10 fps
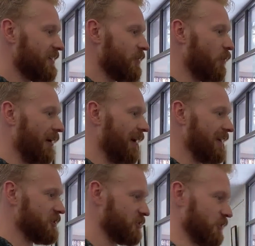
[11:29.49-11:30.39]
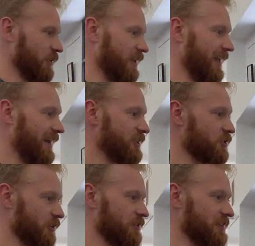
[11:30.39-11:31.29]
where I stood and I
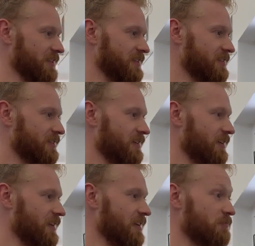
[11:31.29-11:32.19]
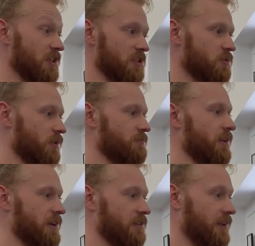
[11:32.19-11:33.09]
took this image with my
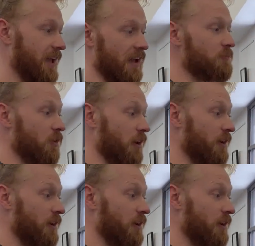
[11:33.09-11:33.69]
camera